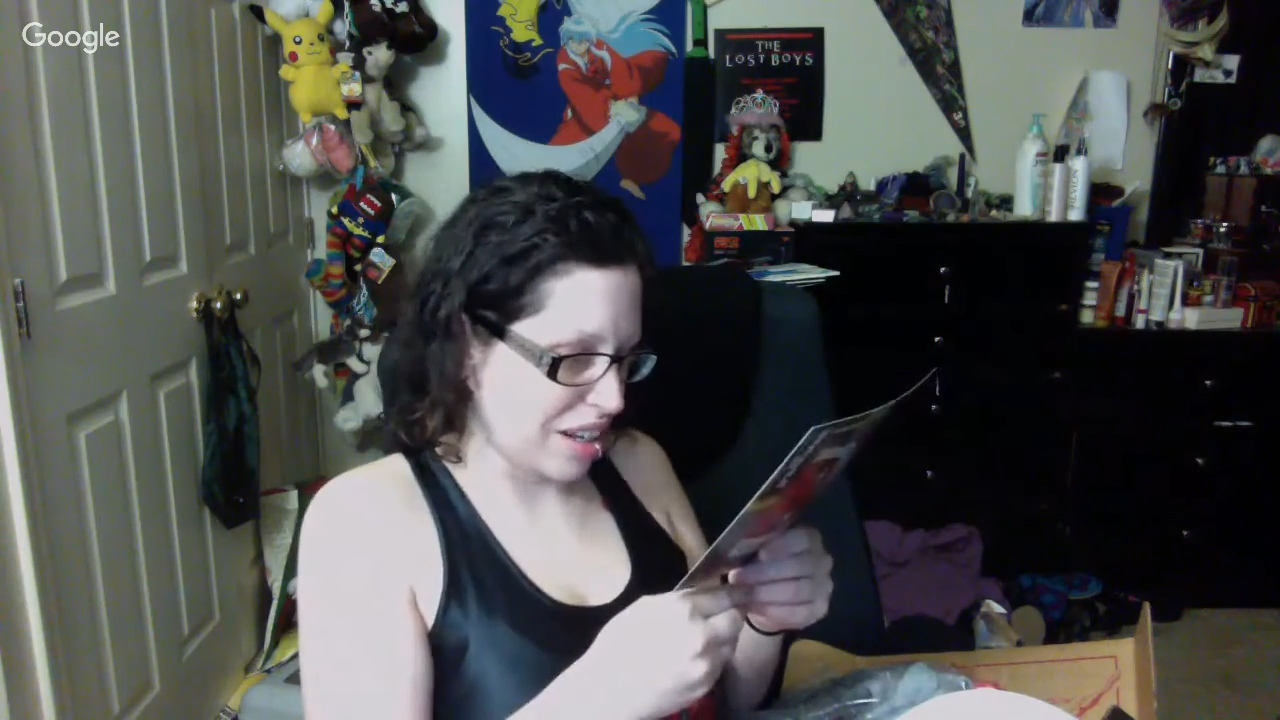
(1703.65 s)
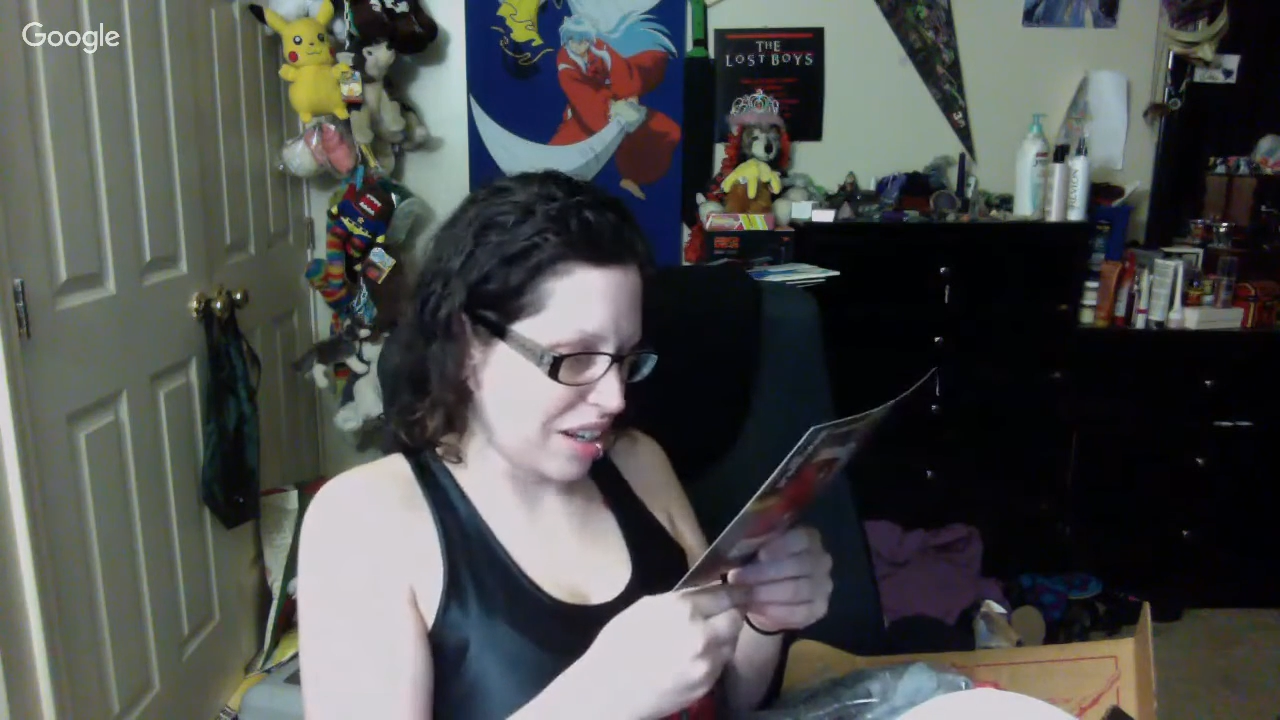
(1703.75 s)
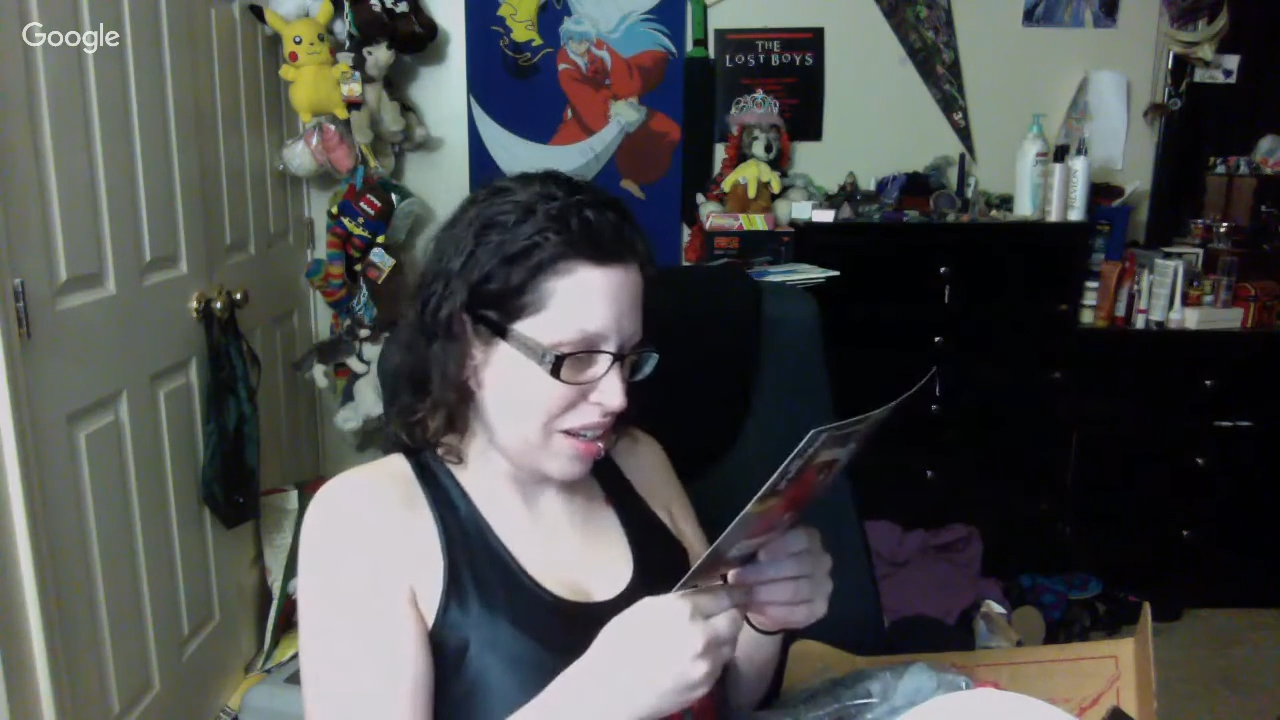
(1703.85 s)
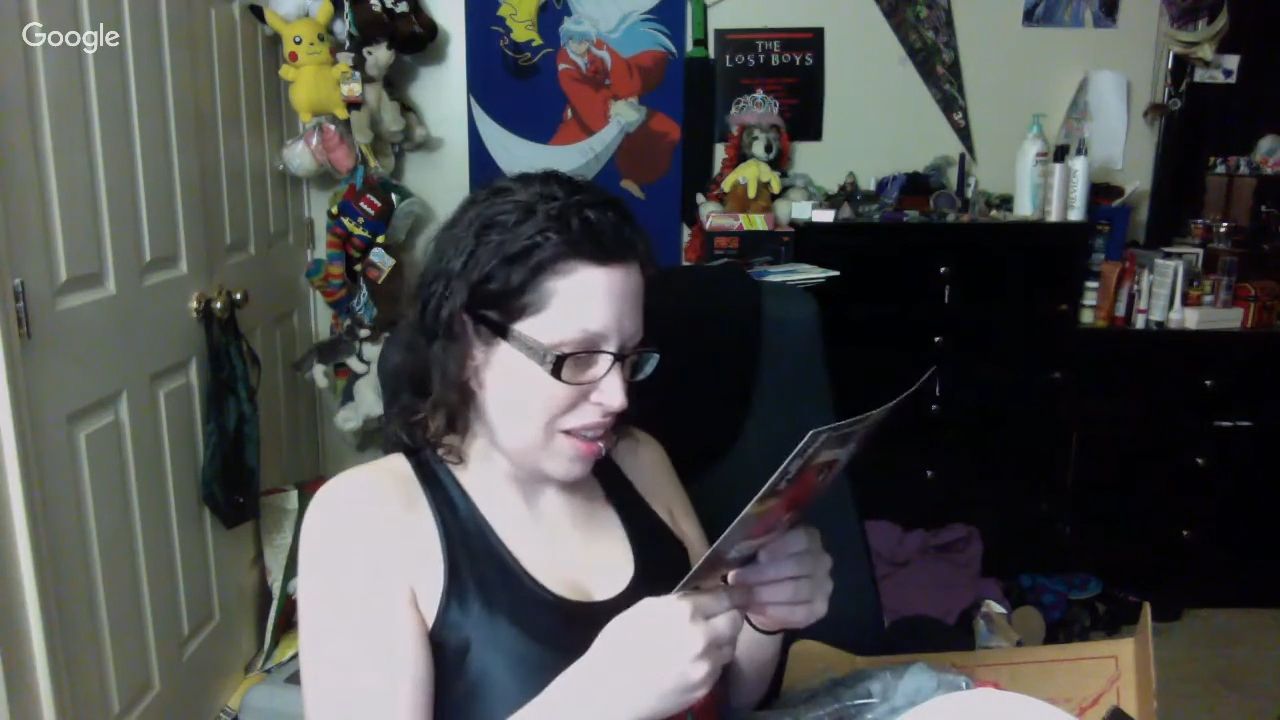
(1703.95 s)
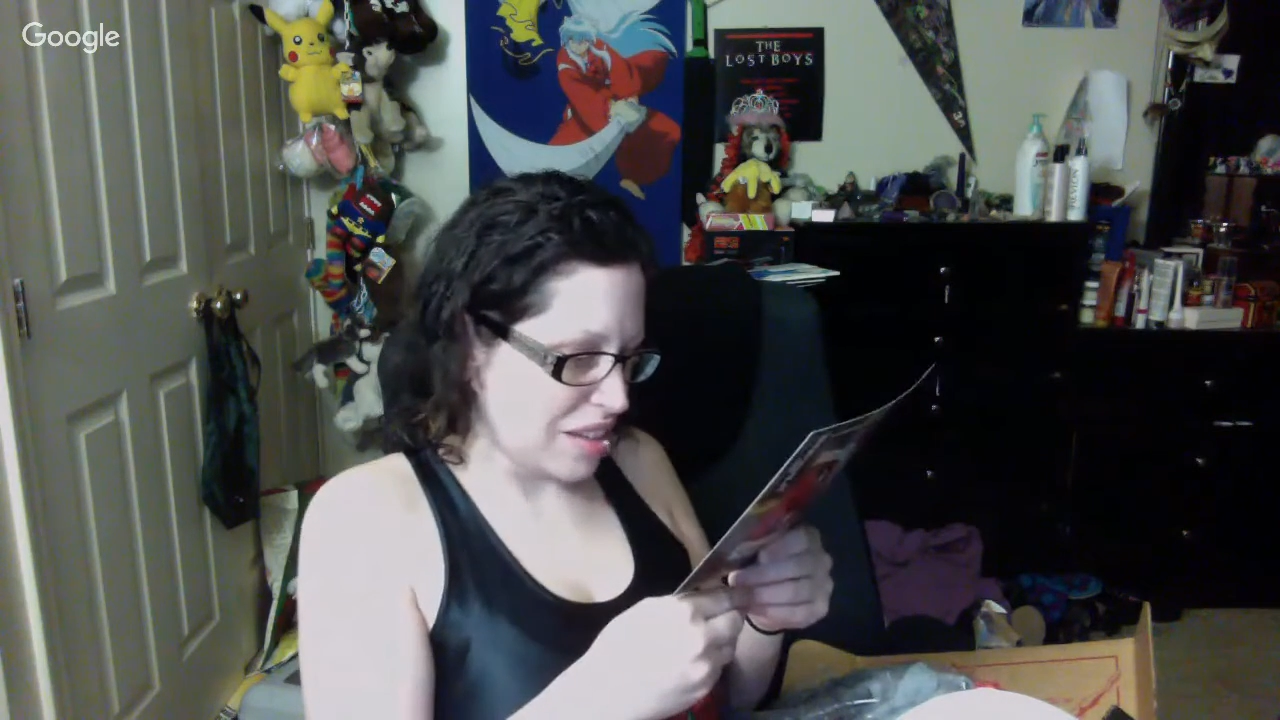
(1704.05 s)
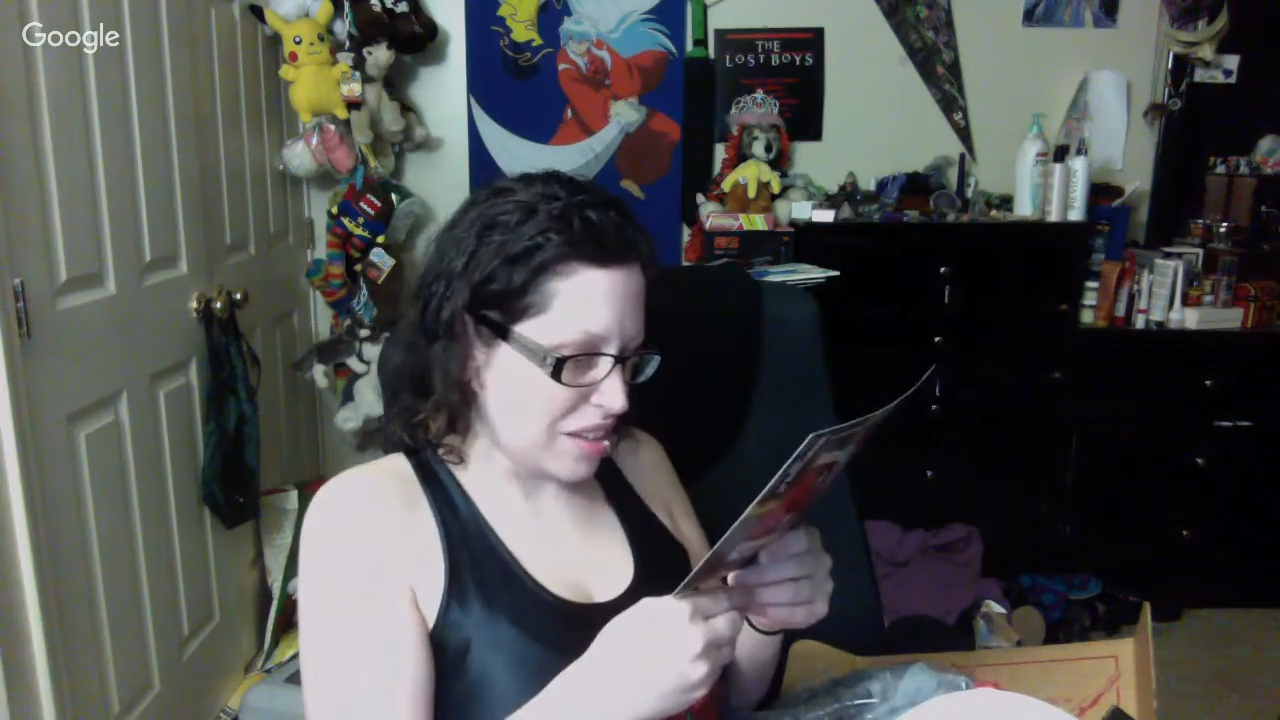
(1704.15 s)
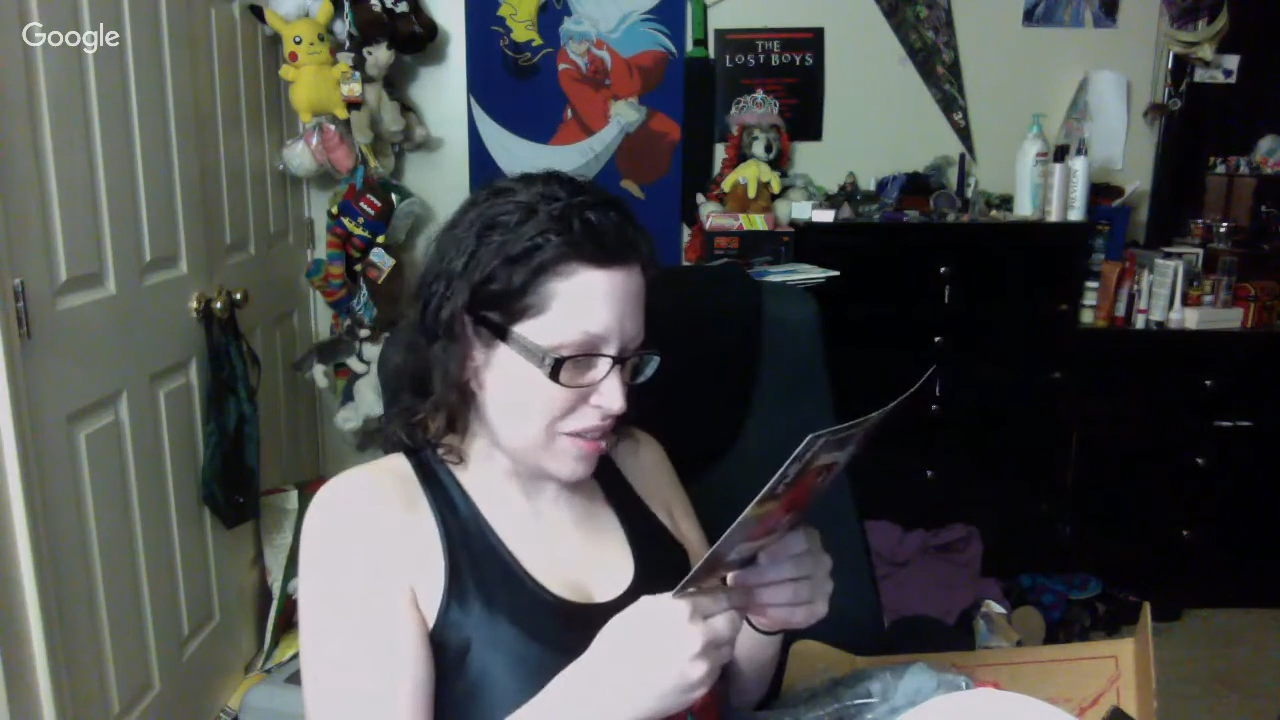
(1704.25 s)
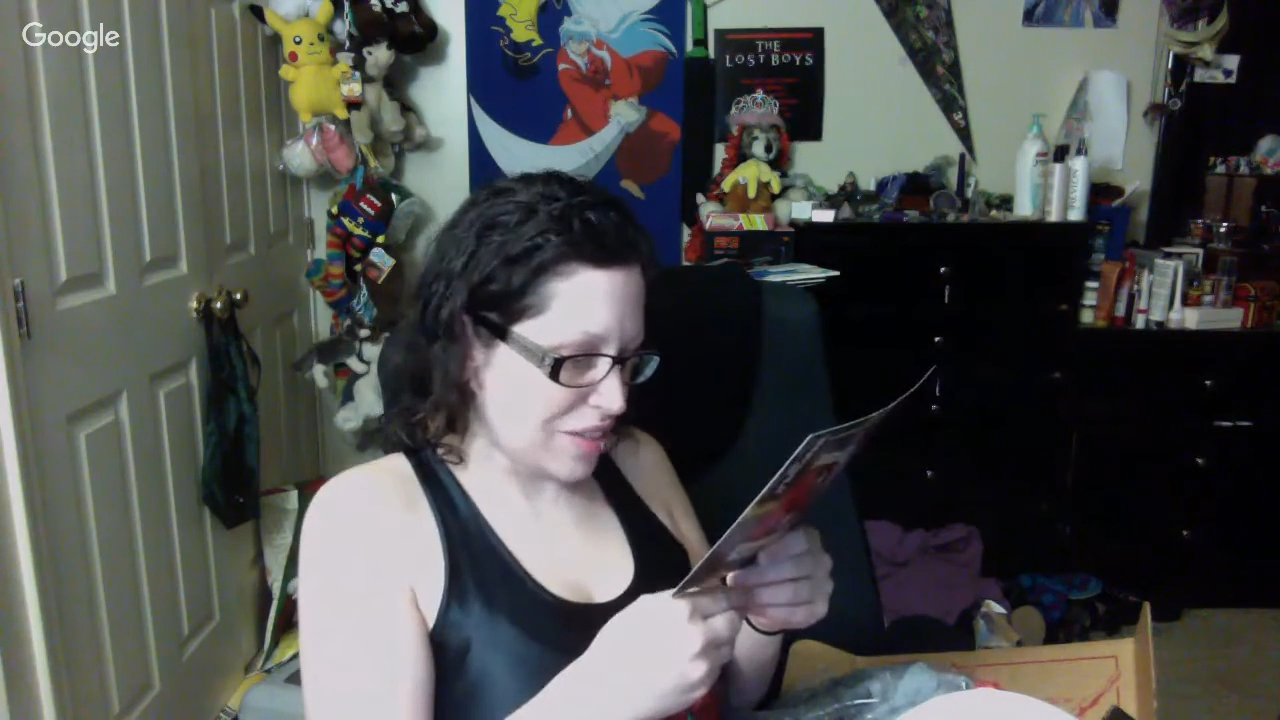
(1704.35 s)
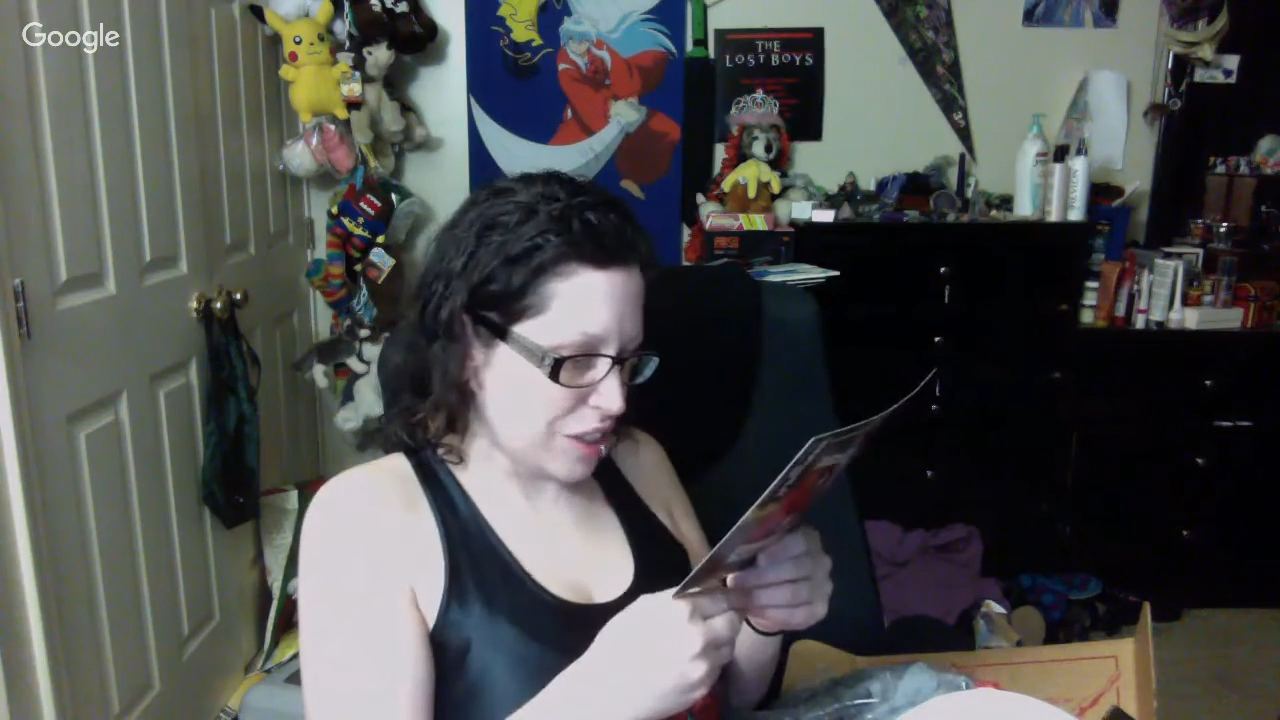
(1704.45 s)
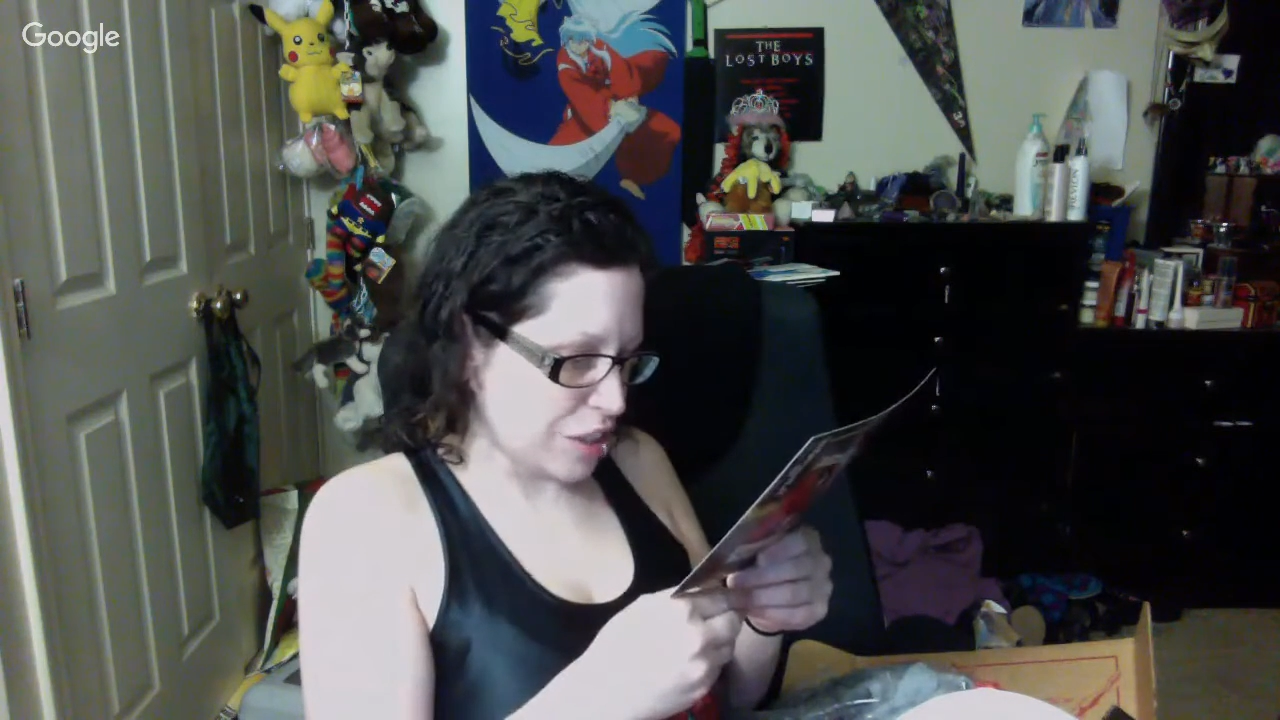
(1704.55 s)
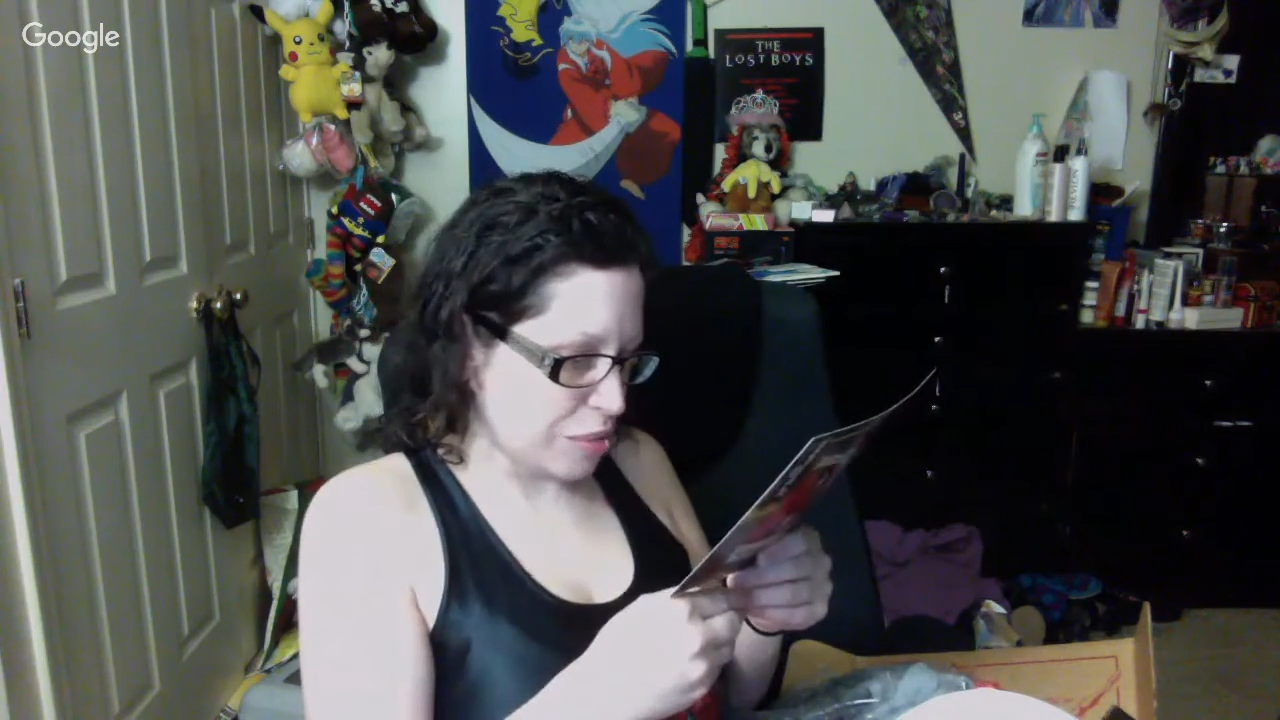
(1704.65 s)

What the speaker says: This is the first Marvel